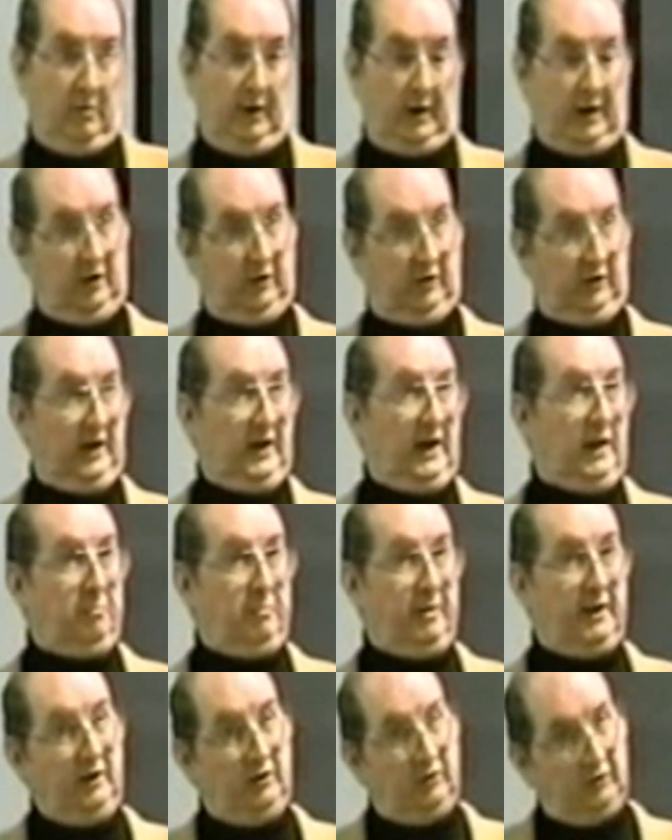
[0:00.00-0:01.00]
Because any
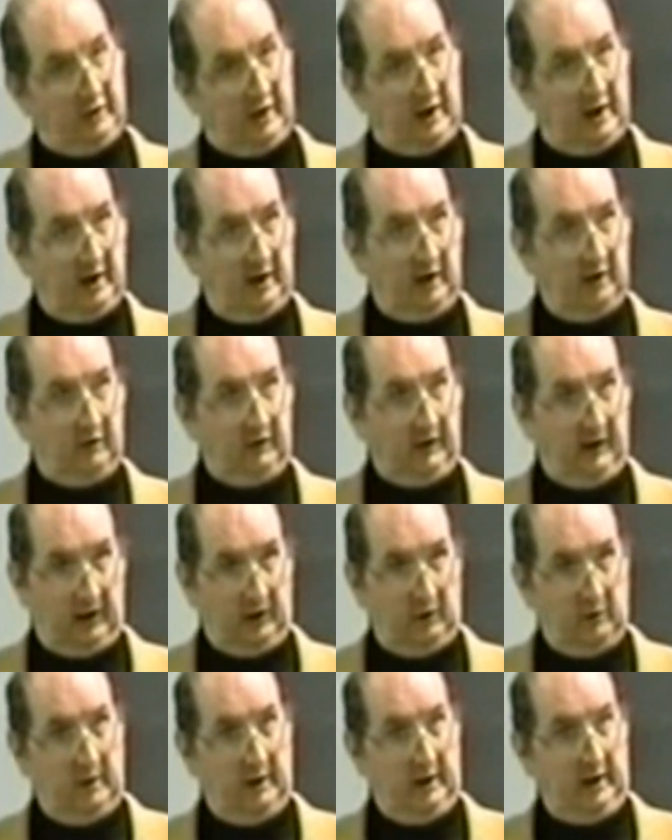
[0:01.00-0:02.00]
pea-sized,
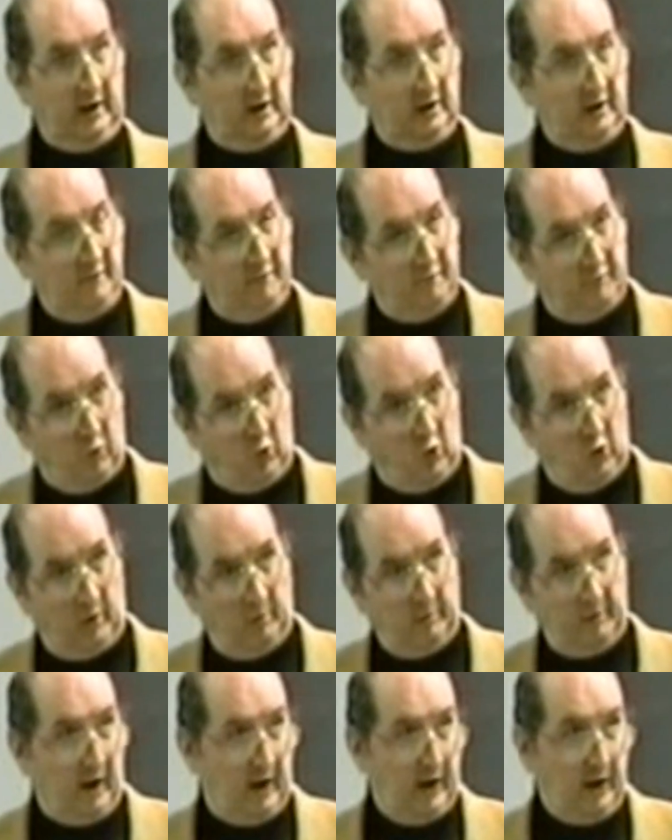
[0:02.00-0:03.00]
ignorant,
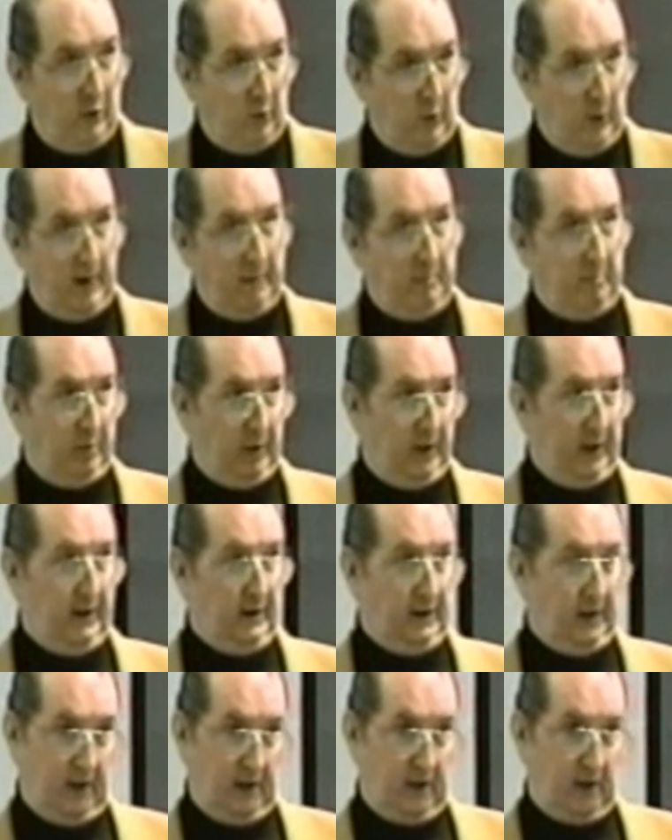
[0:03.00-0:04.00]
ill-informed, unread
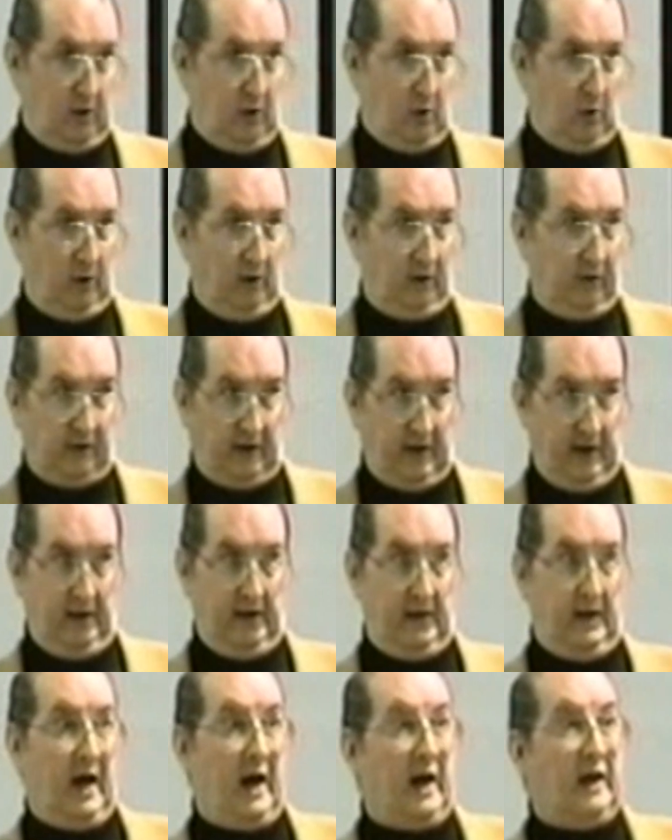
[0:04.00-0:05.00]
brain like yours
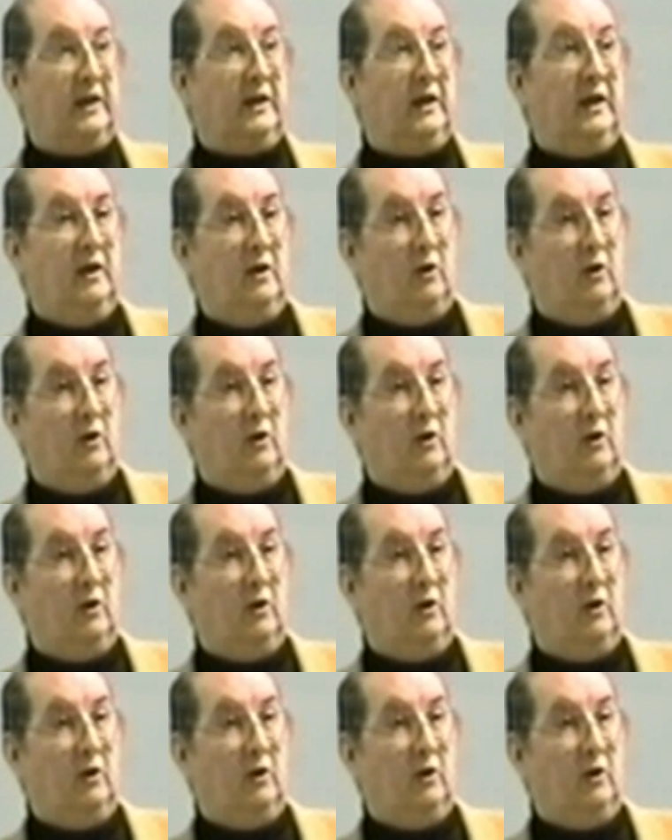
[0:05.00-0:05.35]
cannot